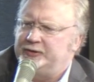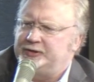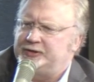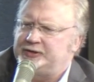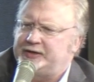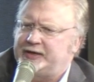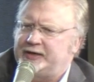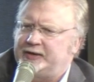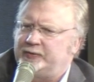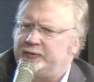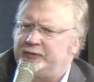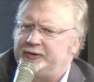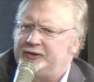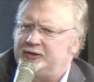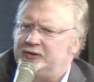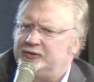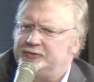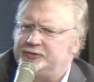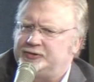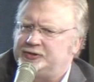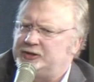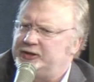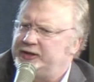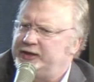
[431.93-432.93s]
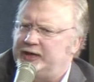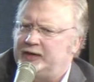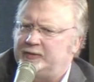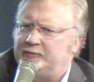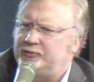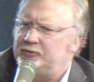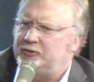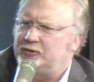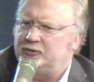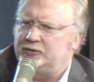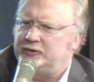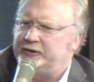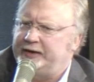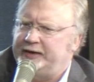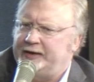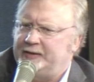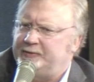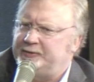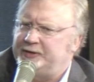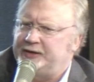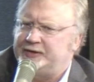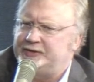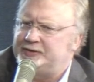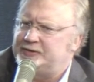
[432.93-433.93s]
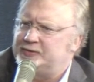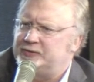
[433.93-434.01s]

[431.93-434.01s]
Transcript: say we don't see our program as